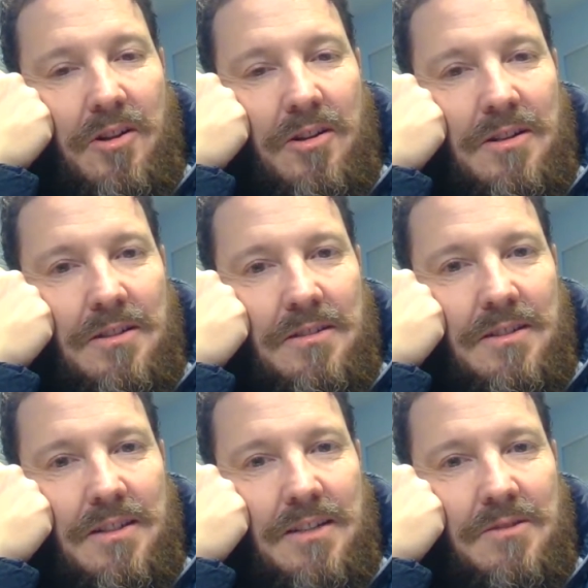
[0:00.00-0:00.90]

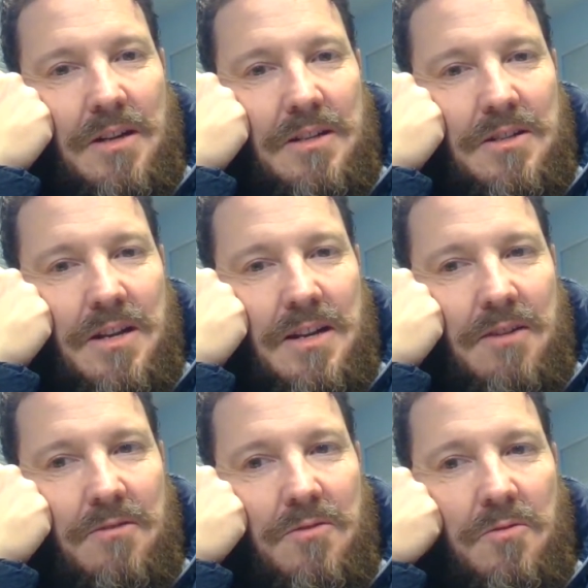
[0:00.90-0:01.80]
at Dragonchain
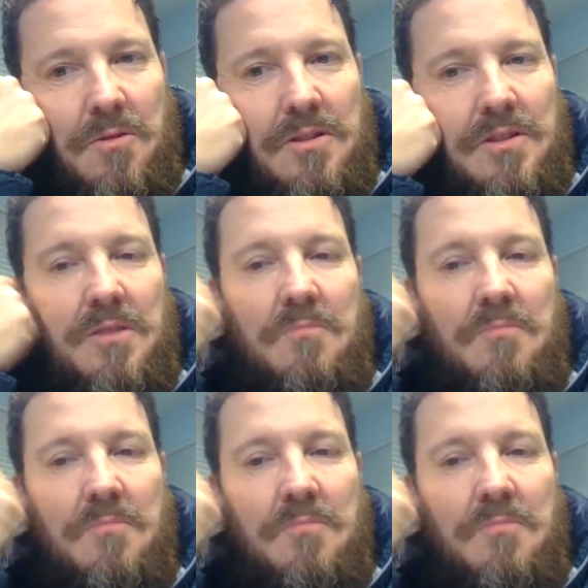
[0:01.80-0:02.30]
now, of course,